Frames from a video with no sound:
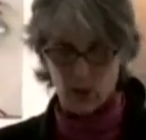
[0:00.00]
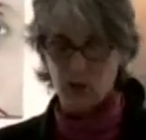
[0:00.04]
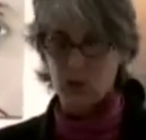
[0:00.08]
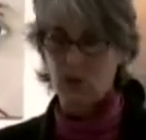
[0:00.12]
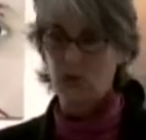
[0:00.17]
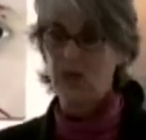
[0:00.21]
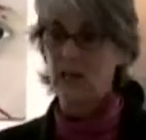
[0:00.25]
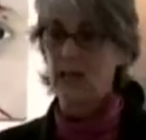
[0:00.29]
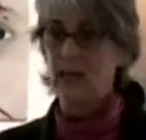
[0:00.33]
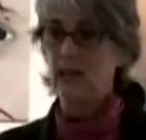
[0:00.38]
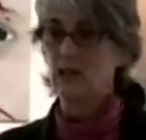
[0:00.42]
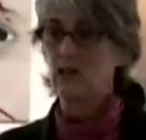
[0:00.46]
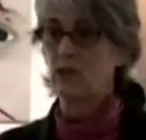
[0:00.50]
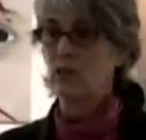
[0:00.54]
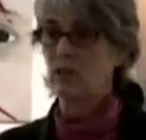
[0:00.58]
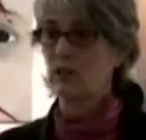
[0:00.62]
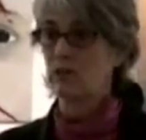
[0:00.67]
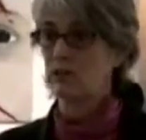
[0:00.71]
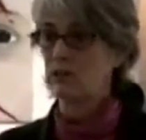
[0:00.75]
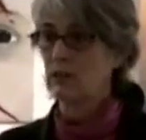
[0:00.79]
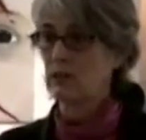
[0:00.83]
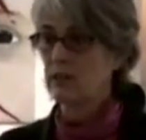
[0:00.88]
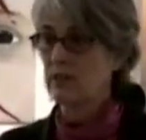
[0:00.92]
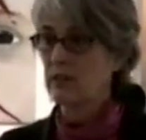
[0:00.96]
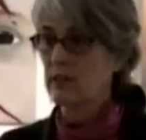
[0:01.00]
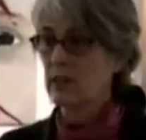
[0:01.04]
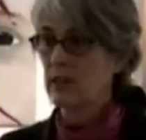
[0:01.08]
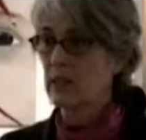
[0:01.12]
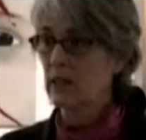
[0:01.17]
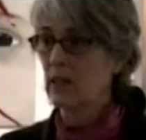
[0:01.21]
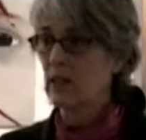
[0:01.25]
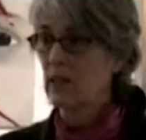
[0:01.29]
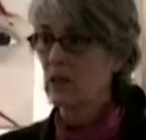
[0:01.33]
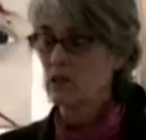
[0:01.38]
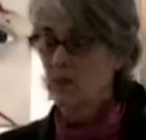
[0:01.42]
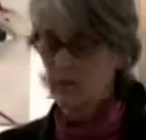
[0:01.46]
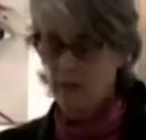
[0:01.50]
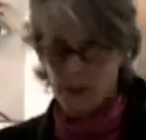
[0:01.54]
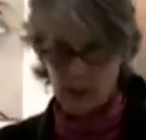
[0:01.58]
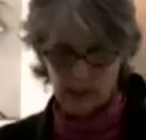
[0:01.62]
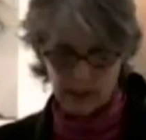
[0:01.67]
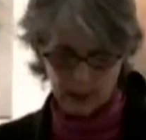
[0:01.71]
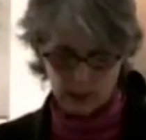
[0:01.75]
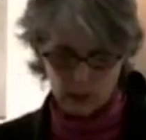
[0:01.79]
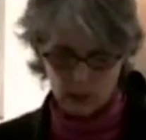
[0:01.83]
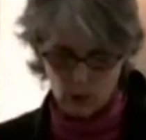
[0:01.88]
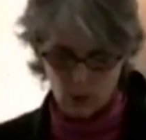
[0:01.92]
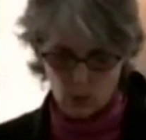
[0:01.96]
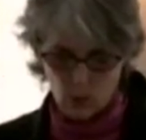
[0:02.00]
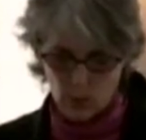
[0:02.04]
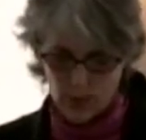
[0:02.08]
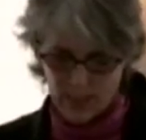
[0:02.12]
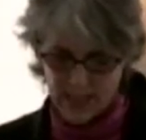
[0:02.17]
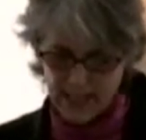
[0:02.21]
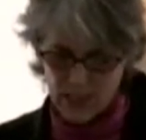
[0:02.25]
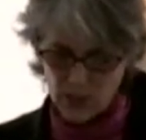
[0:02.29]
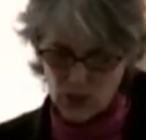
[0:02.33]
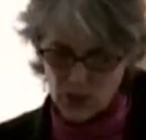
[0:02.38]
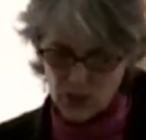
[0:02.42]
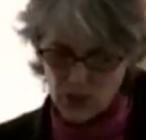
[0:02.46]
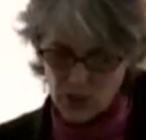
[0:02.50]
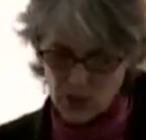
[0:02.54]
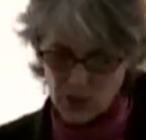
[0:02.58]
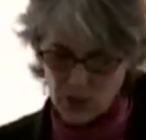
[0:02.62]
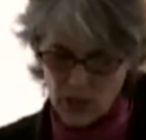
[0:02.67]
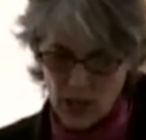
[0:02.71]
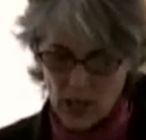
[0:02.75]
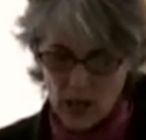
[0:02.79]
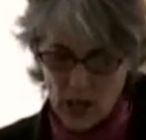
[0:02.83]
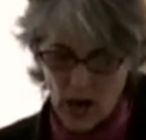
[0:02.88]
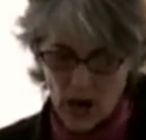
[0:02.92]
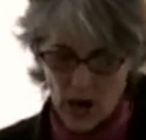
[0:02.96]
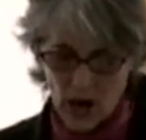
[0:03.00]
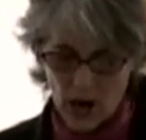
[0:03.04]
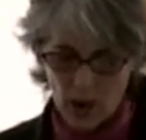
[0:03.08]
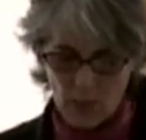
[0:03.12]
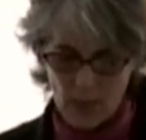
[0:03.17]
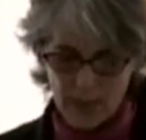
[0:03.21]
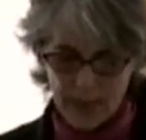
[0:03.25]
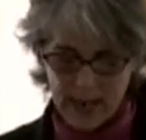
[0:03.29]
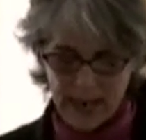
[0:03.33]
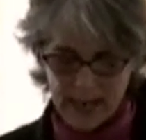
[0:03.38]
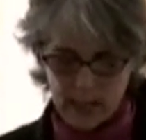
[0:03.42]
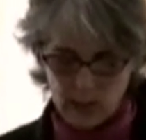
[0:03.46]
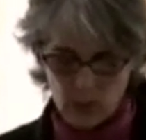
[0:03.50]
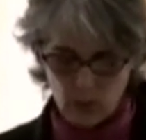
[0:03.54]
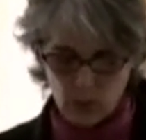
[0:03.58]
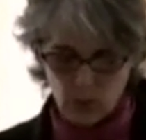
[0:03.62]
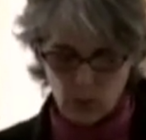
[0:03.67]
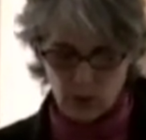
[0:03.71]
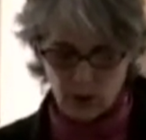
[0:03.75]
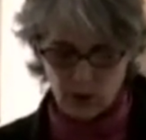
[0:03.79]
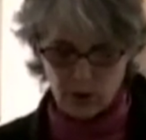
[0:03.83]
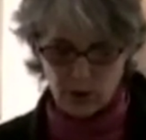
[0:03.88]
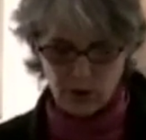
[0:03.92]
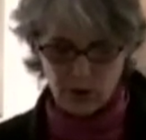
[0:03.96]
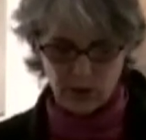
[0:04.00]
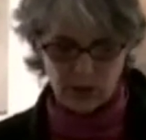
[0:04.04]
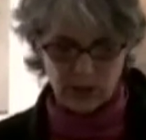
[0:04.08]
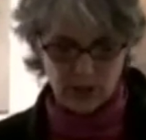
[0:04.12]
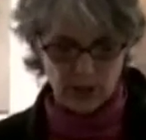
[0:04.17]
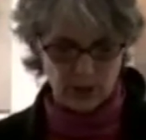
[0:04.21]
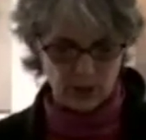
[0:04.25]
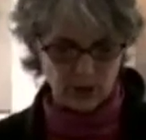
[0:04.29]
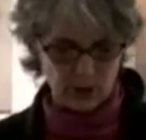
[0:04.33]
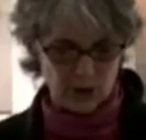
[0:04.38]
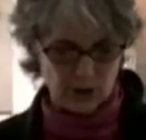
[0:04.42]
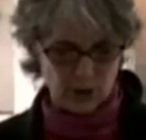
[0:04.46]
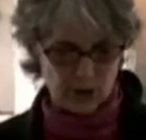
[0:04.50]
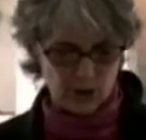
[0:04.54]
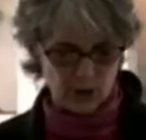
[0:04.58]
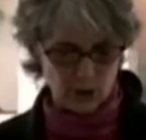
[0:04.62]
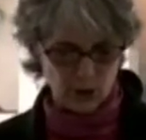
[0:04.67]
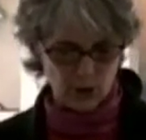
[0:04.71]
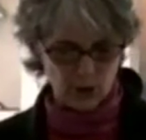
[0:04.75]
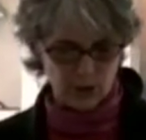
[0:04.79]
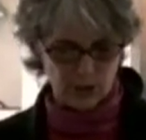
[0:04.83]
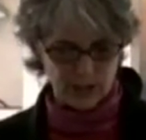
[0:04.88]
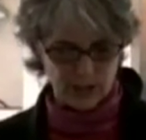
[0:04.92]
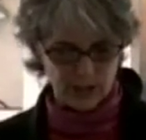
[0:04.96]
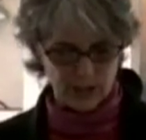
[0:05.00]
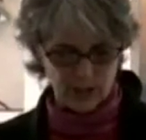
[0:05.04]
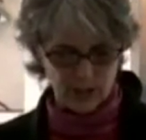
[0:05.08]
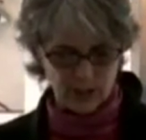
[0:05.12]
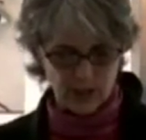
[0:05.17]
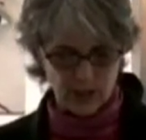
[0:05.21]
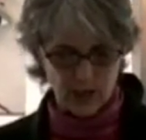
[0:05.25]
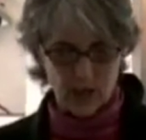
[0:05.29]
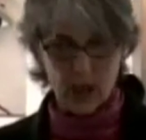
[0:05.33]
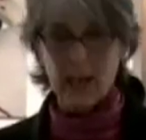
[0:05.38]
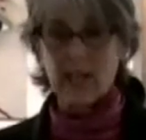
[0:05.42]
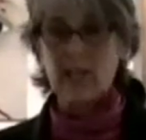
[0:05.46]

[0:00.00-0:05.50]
low standard of living, very low wages paid to workers in other countries.